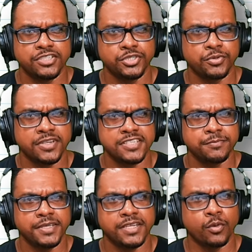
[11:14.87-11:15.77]
Shauna is
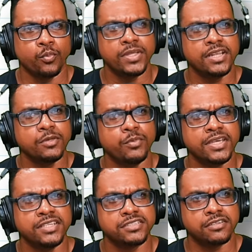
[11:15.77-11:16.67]
paid a weekly
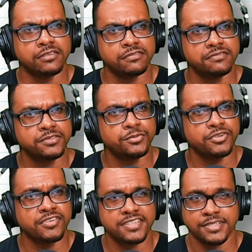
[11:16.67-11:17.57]
wage of
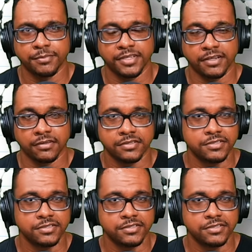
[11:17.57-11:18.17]
$270.